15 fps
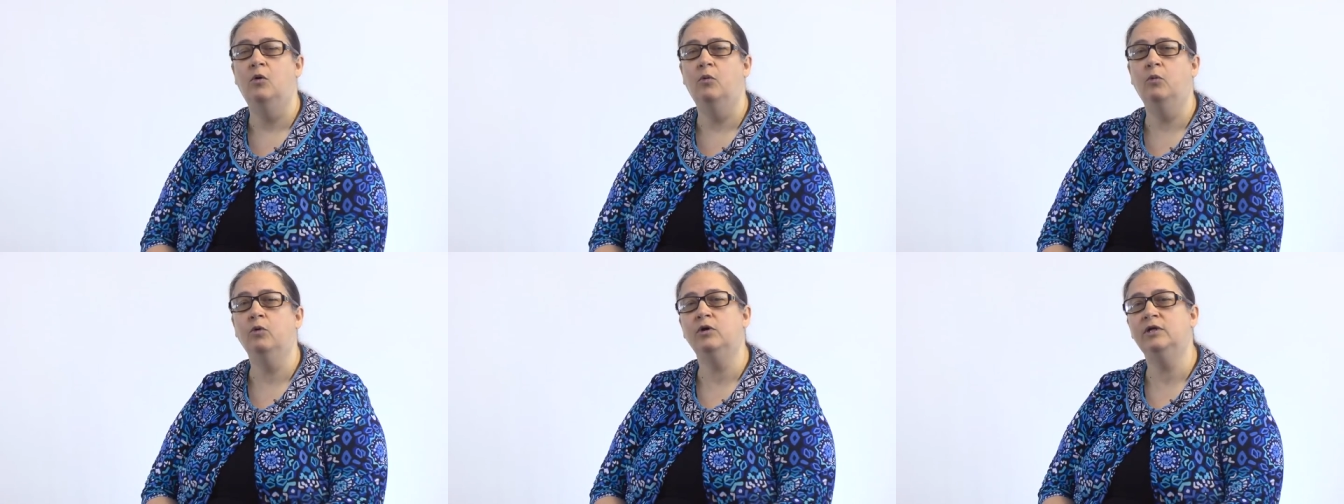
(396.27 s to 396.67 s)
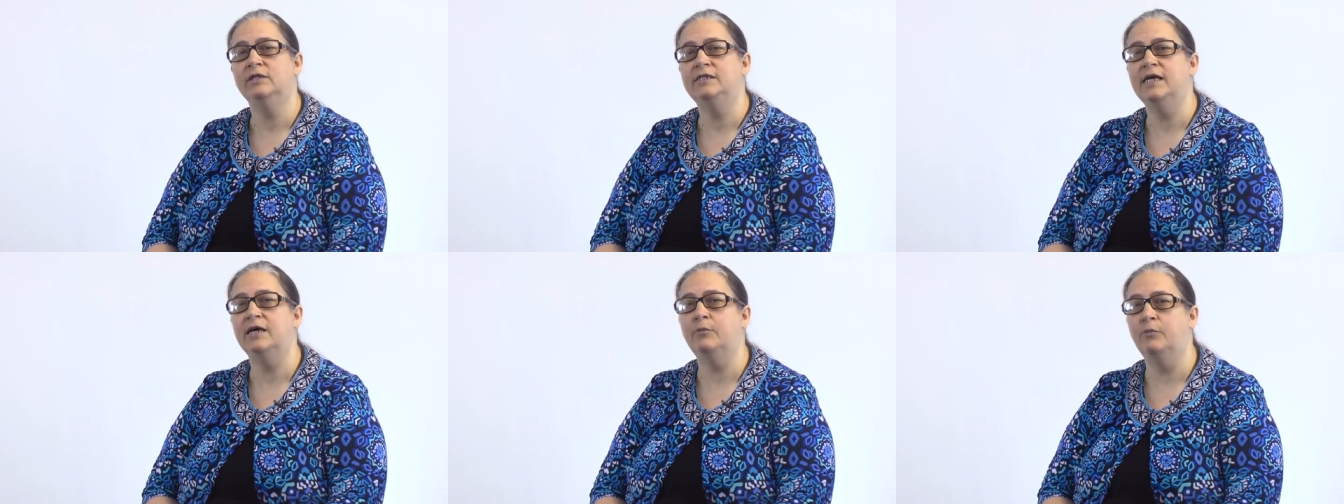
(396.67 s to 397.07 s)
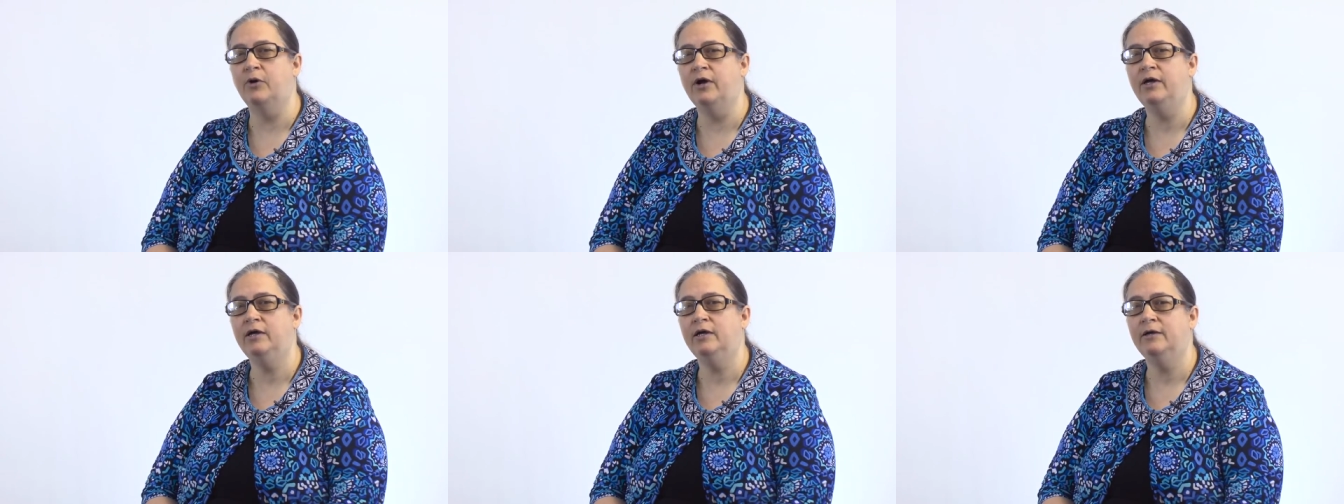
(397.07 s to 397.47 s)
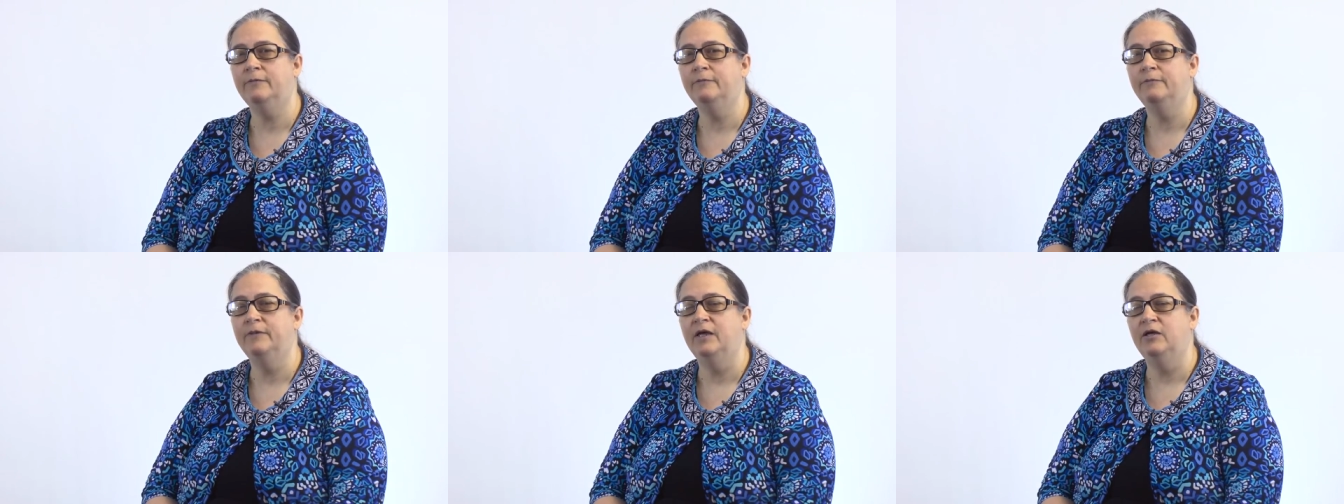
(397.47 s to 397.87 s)
We're going to take a break.
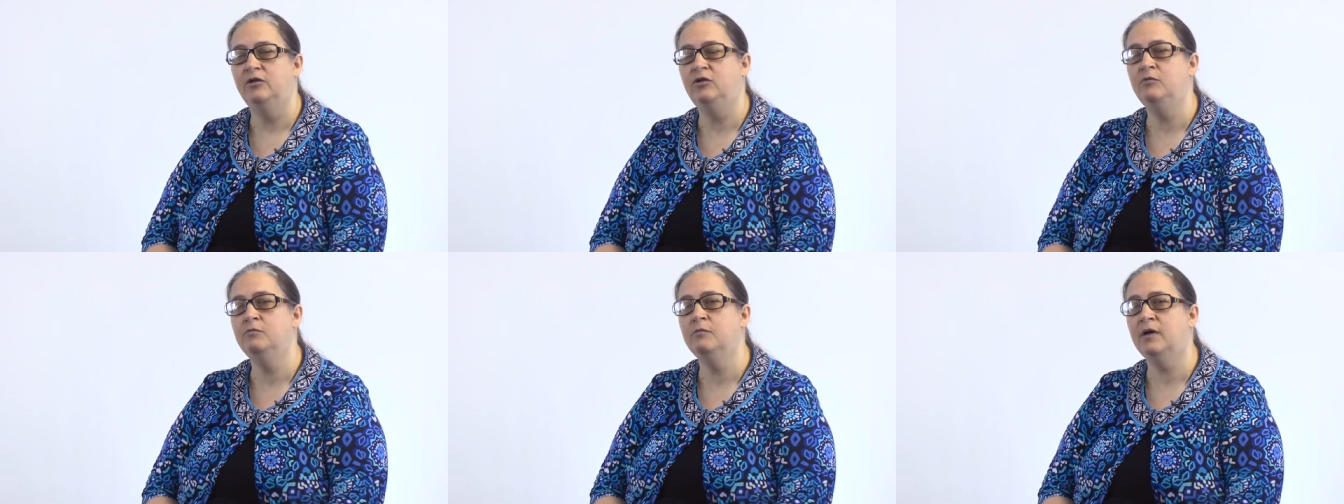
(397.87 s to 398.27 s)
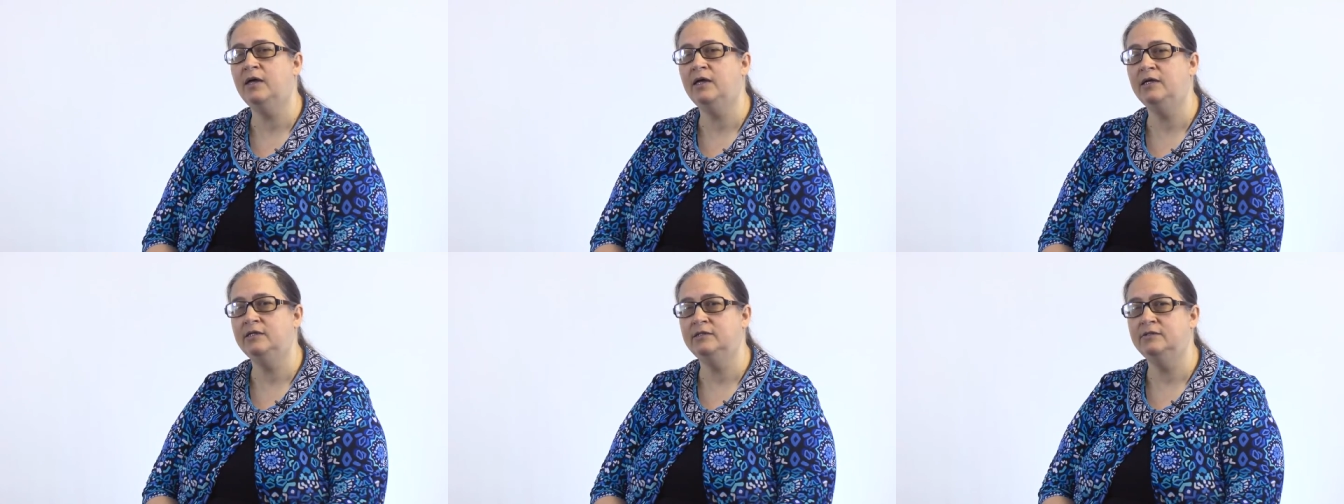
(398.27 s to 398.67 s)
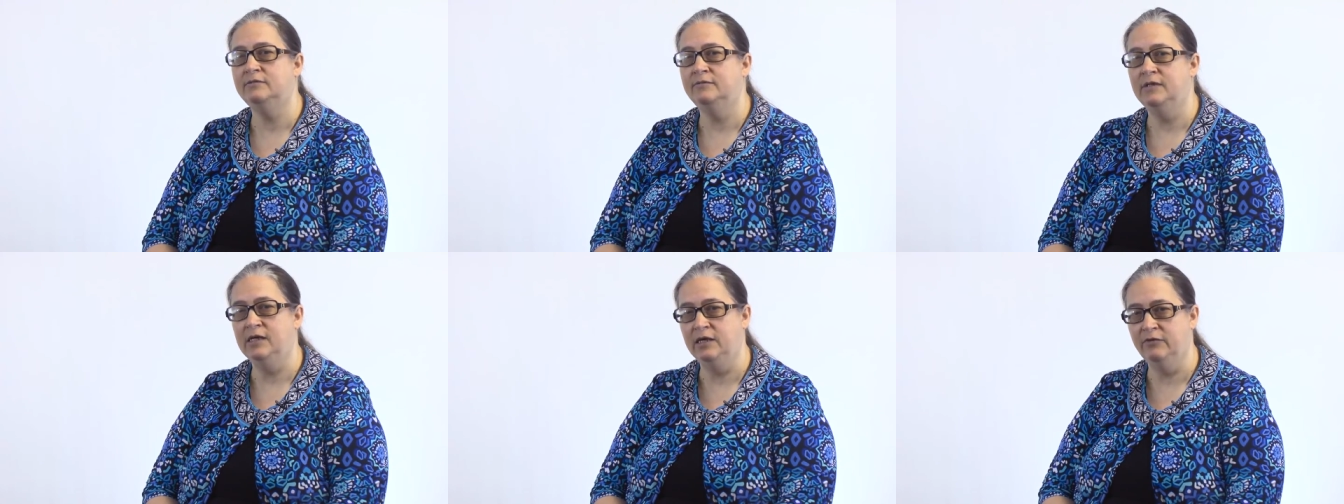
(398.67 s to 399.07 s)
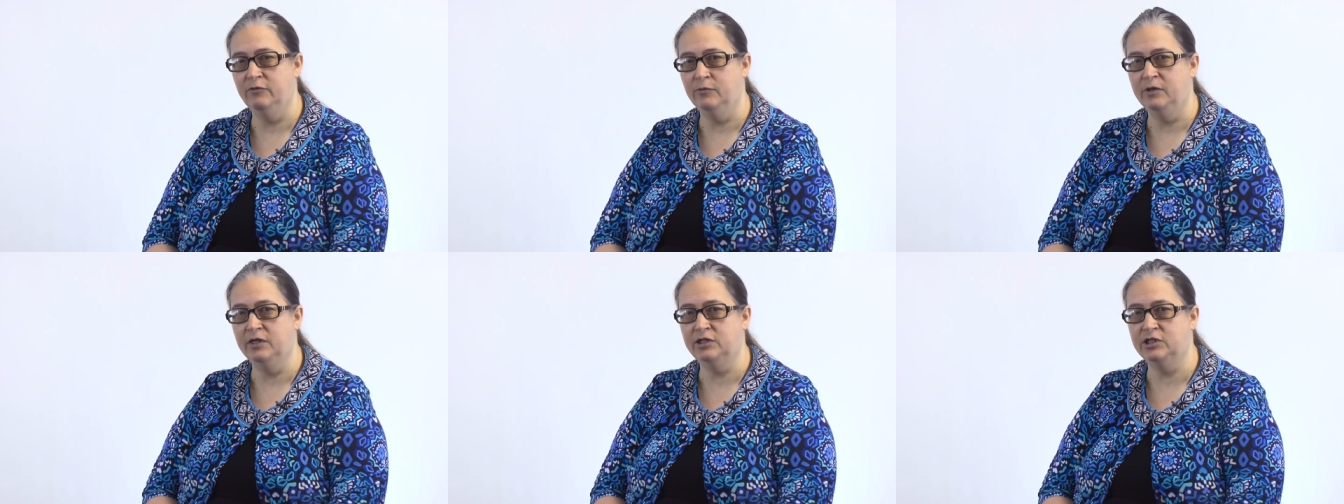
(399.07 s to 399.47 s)
You might
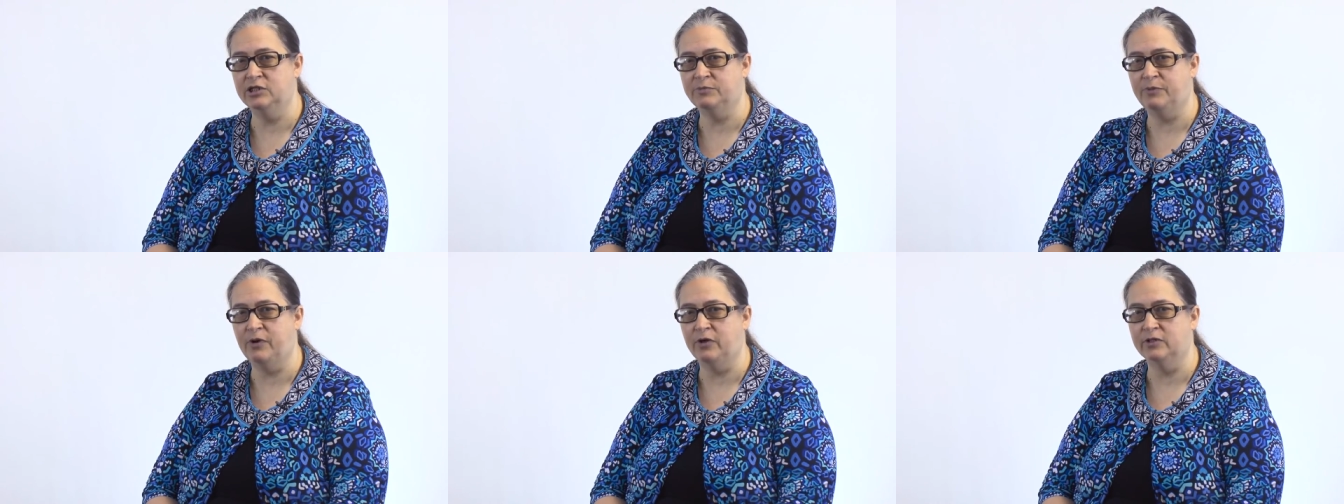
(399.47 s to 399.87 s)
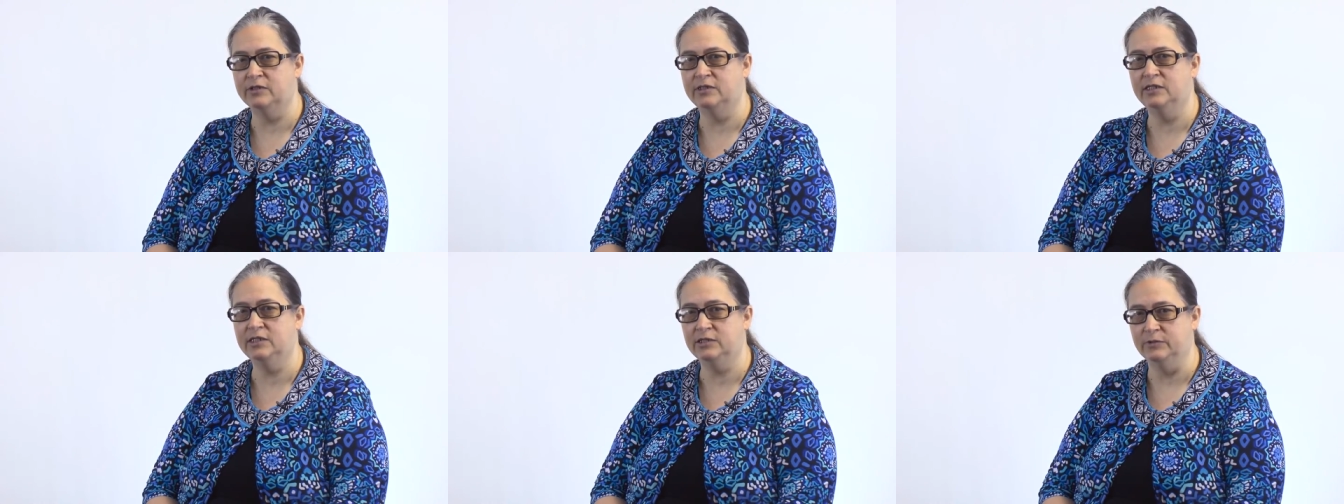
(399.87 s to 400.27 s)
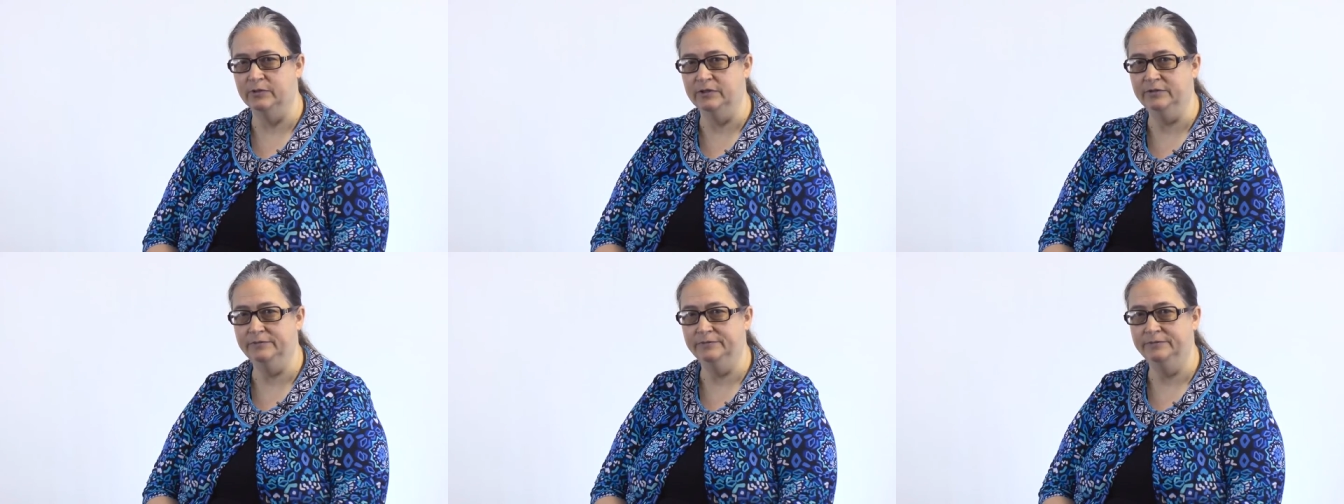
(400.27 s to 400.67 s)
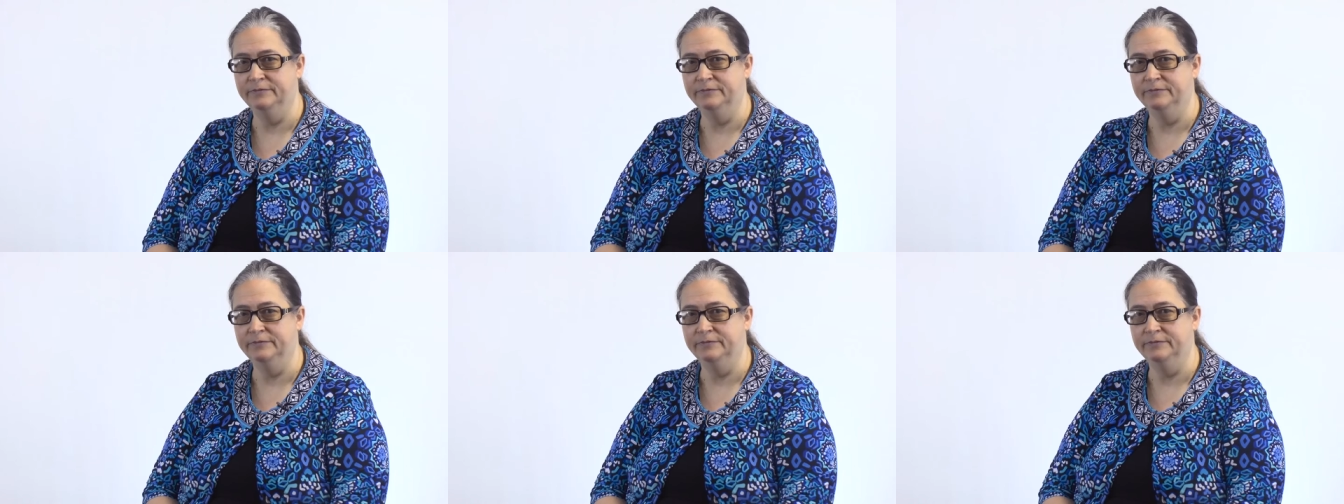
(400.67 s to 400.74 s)
even want to just pause this one,